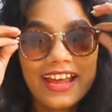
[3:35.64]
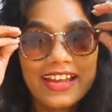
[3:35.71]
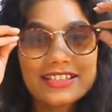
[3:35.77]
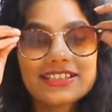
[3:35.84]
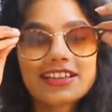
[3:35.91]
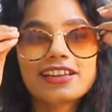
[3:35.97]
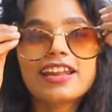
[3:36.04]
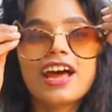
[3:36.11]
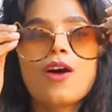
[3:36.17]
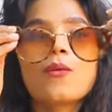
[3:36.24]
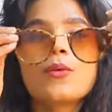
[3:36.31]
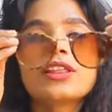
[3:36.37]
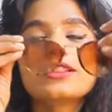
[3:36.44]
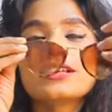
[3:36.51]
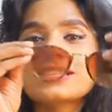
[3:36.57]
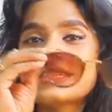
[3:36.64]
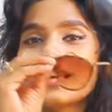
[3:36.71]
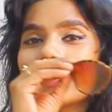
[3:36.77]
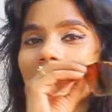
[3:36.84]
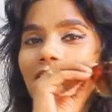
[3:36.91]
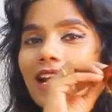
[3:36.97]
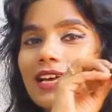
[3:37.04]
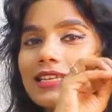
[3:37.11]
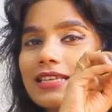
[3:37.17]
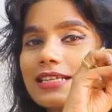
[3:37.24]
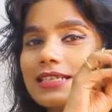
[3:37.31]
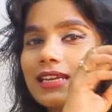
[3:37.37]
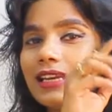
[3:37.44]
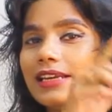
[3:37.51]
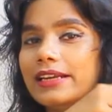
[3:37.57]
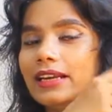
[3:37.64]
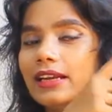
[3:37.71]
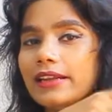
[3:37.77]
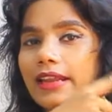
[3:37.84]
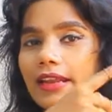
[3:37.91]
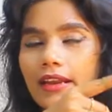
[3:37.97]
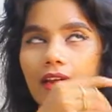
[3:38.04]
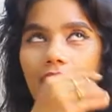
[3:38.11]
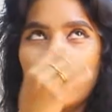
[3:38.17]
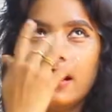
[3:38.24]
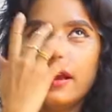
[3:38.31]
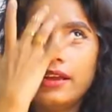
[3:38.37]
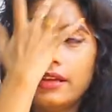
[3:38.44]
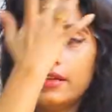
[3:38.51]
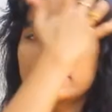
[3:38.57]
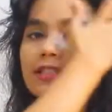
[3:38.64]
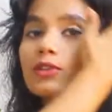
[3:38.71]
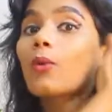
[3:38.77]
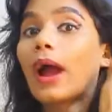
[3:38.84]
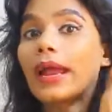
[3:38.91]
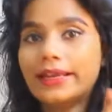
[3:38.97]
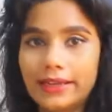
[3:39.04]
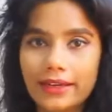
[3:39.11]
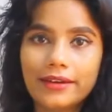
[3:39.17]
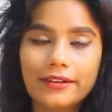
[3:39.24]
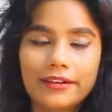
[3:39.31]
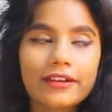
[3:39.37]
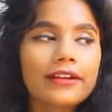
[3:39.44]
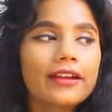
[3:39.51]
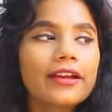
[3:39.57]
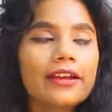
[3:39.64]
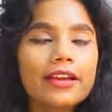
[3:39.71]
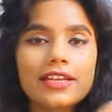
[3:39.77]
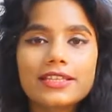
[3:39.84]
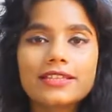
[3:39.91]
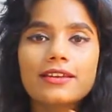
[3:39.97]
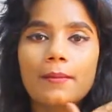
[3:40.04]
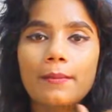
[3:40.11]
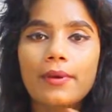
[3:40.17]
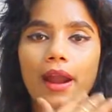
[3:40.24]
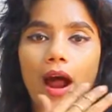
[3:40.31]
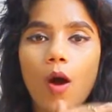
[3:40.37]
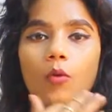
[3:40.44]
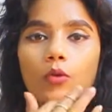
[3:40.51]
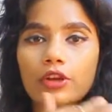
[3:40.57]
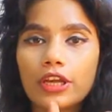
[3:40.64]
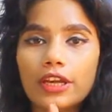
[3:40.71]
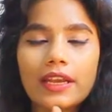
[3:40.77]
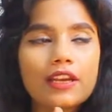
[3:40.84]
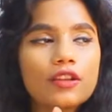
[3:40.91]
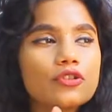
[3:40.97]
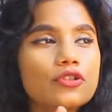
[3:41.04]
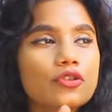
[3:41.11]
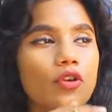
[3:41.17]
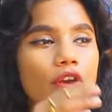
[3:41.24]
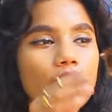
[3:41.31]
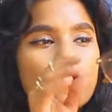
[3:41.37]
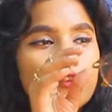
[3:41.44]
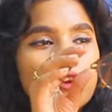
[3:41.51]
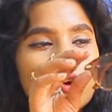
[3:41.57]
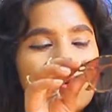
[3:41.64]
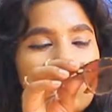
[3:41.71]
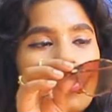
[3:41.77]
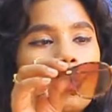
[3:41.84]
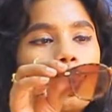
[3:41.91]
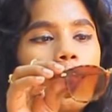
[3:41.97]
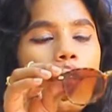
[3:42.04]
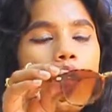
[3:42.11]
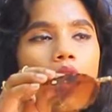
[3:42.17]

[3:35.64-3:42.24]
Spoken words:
so now with the sunglass, it's a little it's quite tinted. It's a brown tint. So if you